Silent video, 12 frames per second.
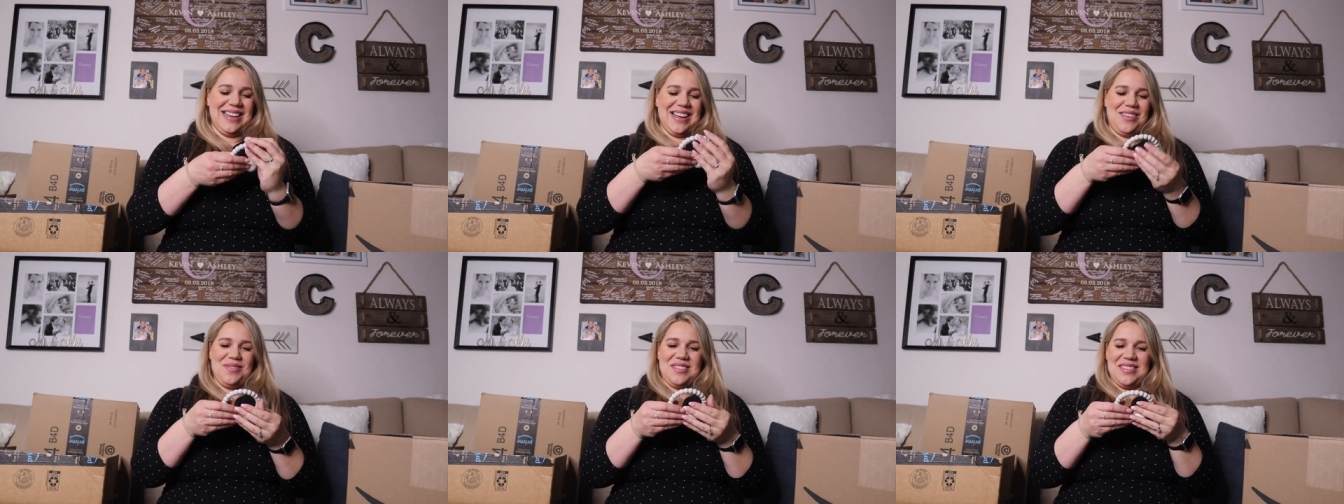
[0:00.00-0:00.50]

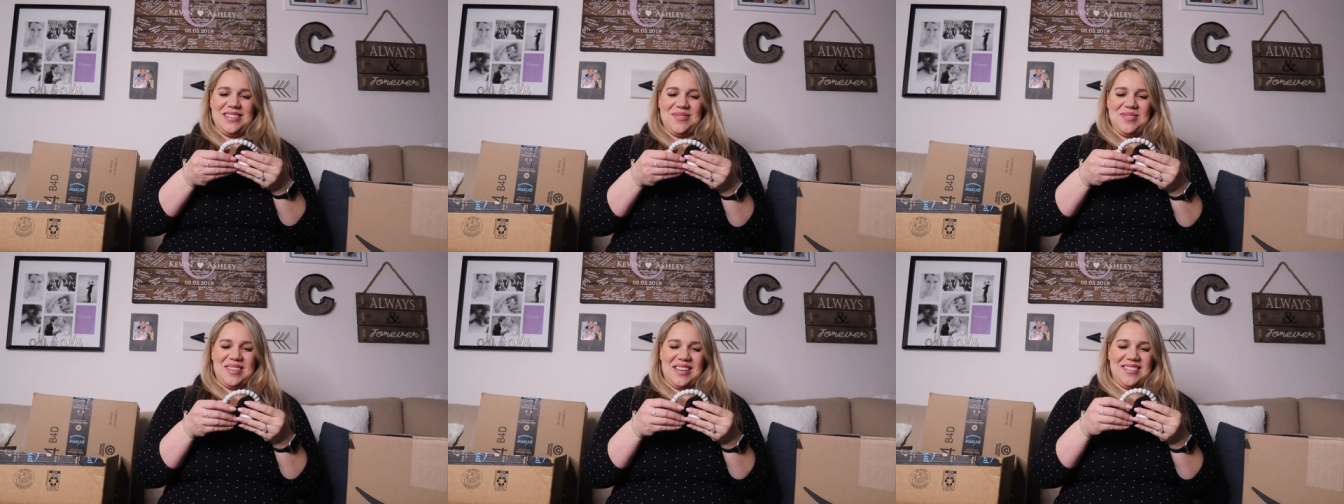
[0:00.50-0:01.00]
I'm just
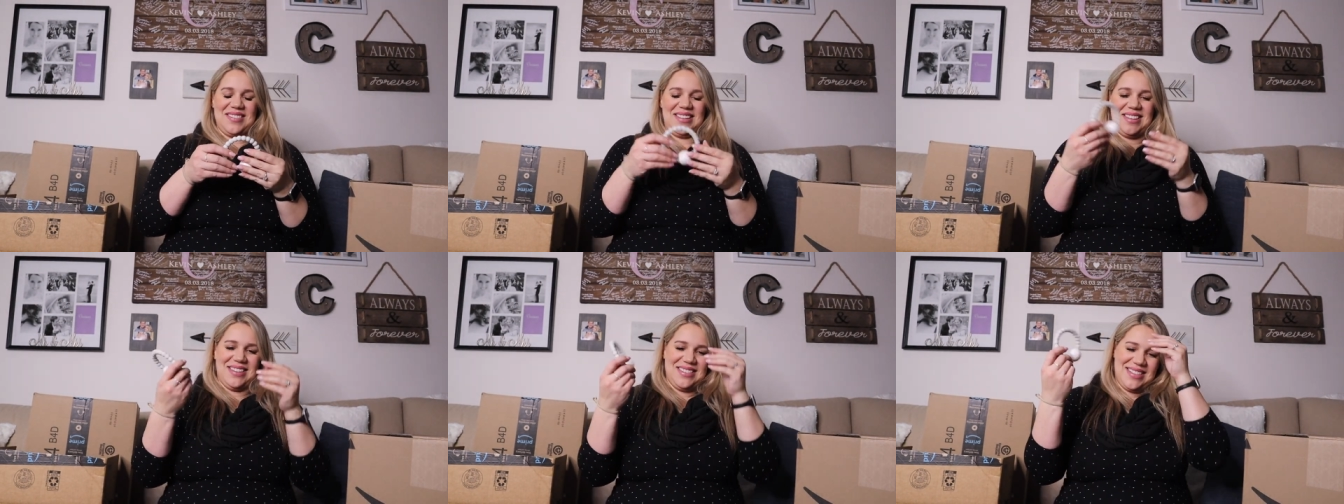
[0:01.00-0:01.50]
obsessed with
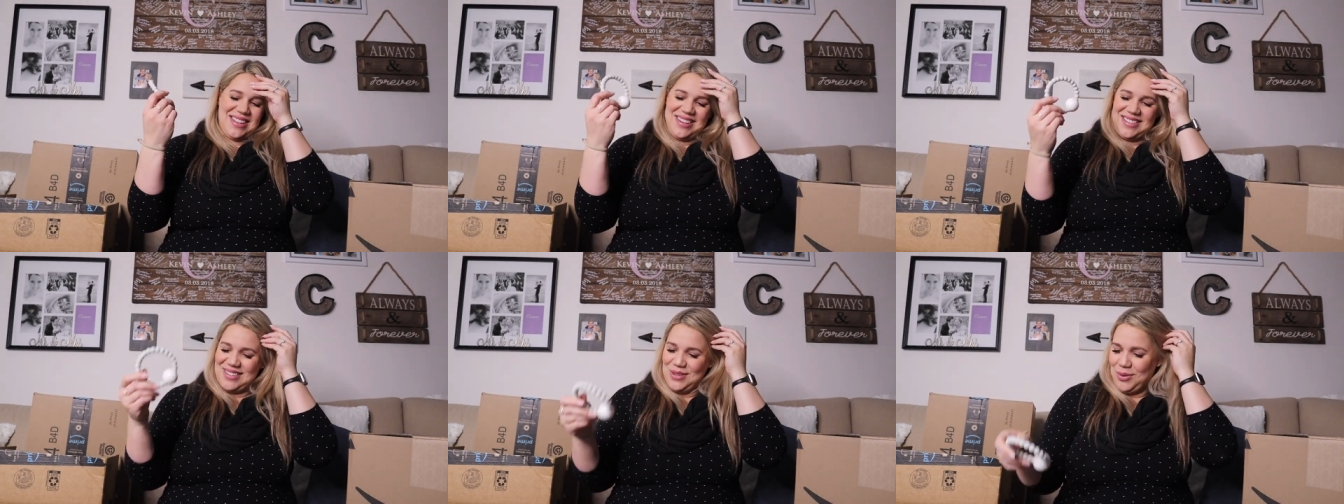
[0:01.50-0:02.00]
this. That
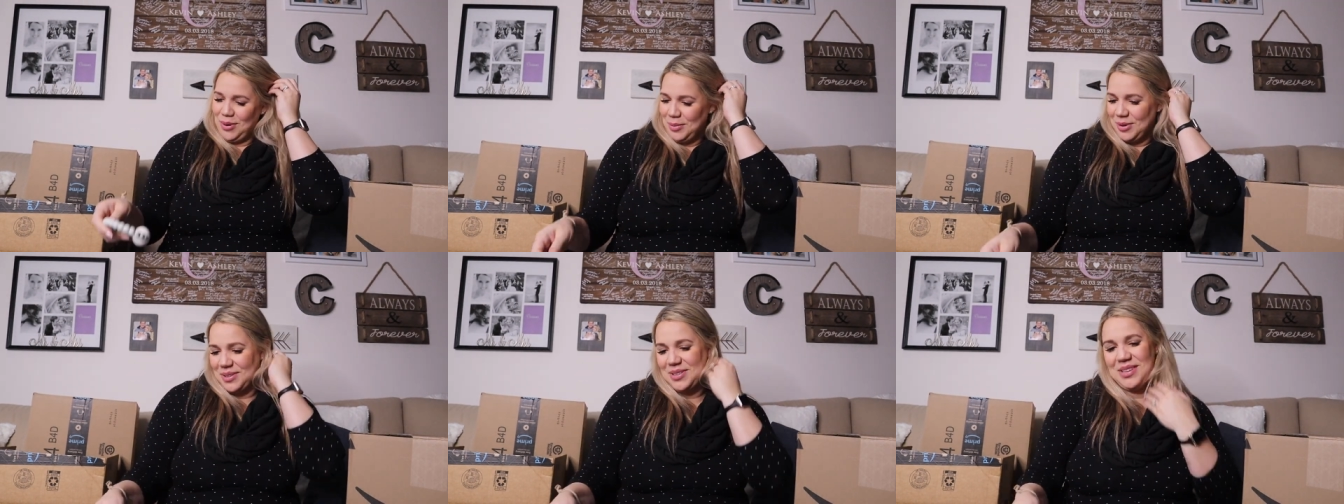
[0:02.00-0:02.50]
is
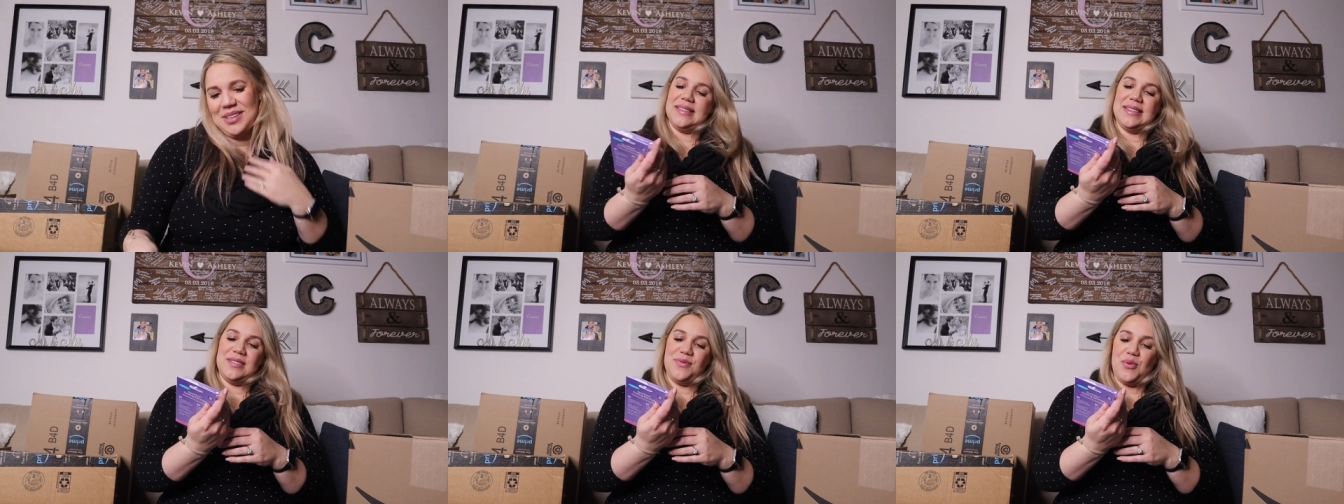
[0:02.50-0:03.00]
adorable.
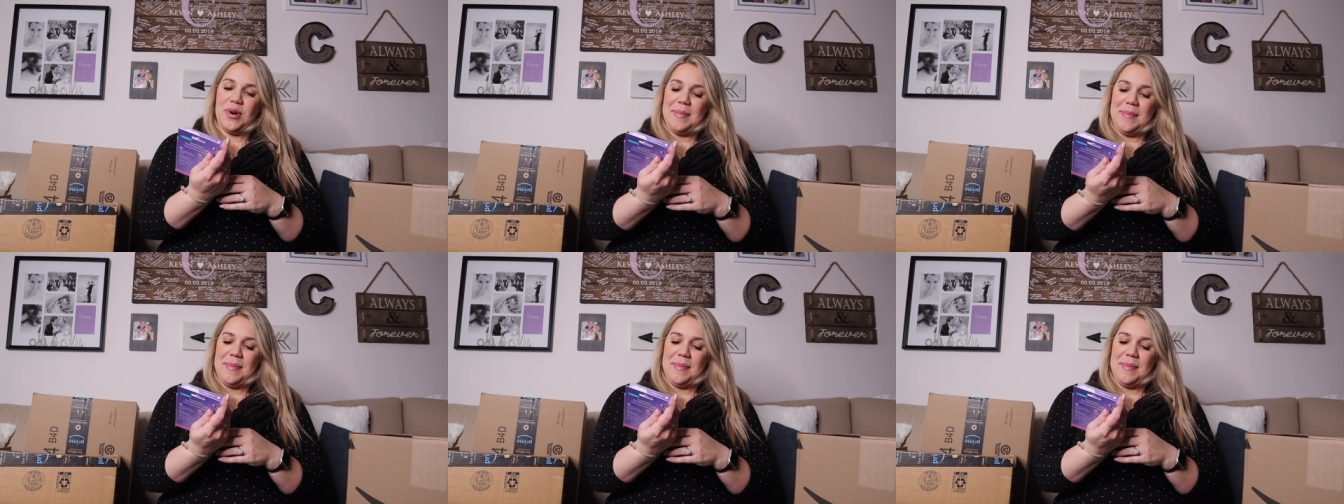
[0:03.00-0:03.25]
This is for